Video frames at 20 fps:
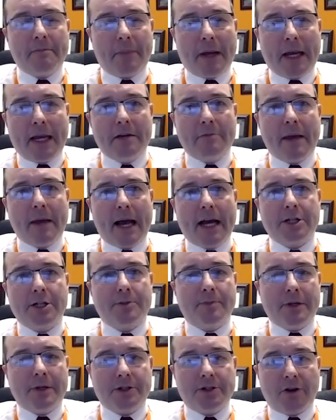pain
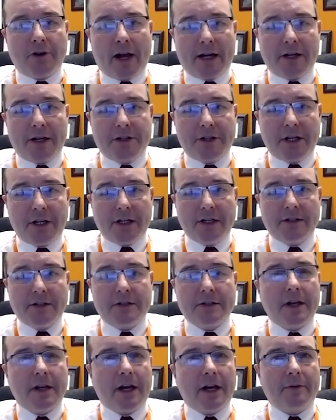management
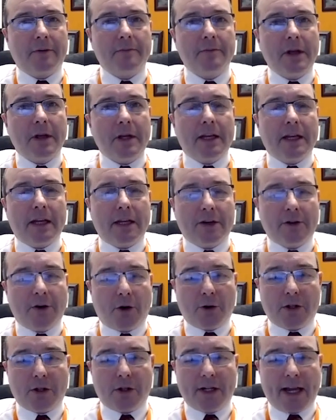strategies in
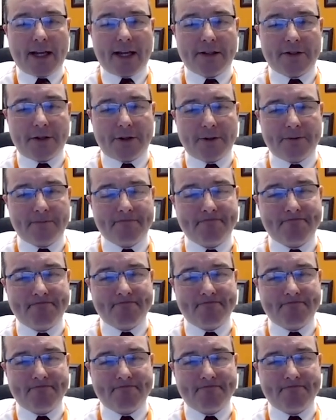colon cancer.